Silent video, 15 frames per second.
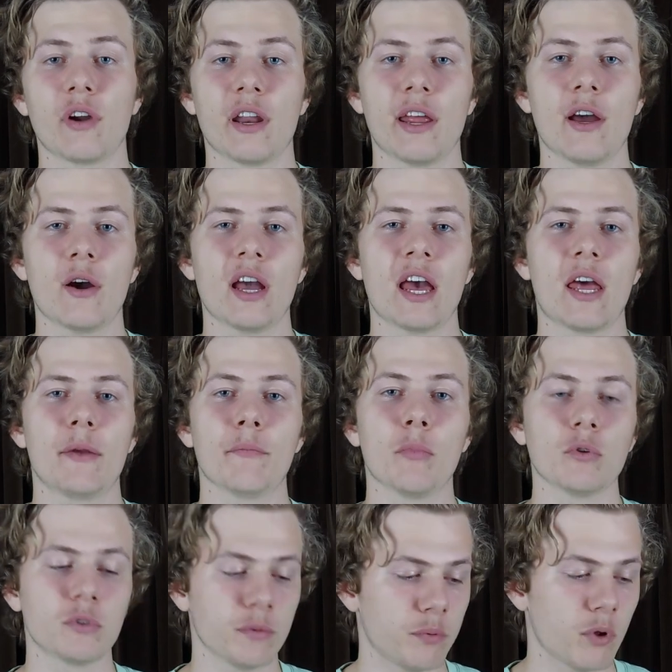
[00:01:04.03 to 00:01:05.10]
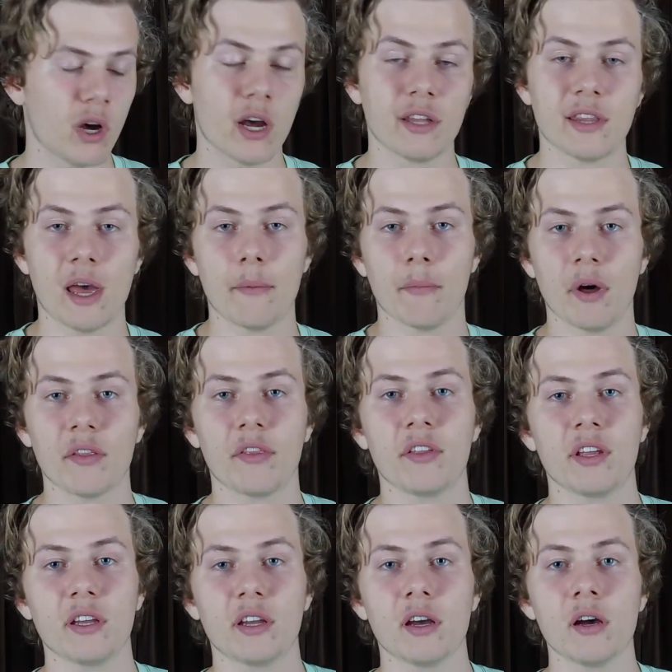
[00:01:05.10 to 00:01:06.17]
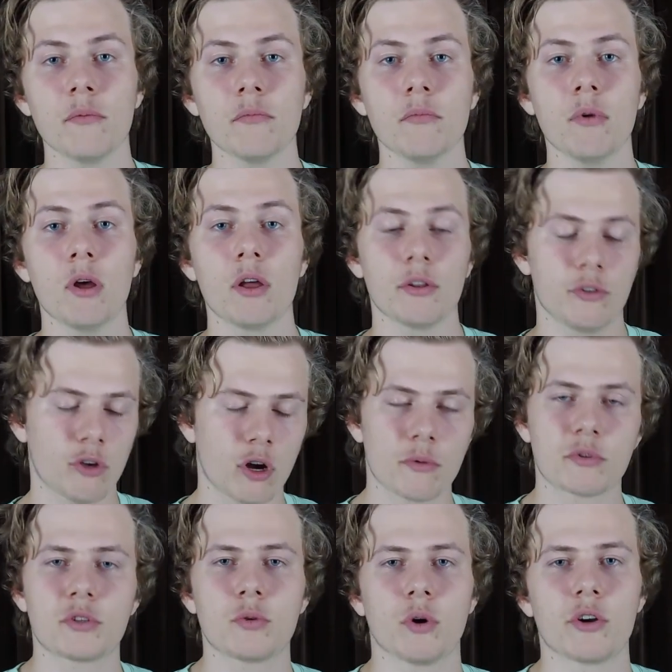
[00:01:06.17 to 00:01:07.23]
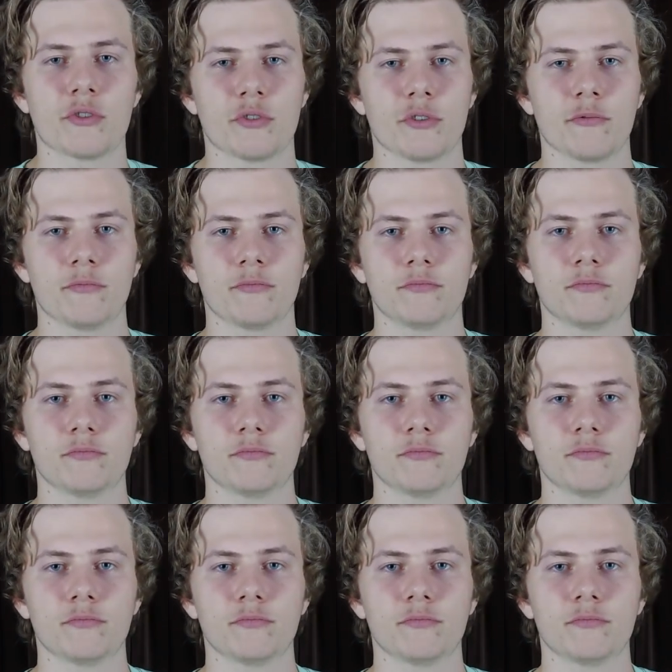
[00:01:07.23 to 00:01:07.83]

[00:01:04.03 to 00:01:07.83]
right now and multiply that monthly income times 200.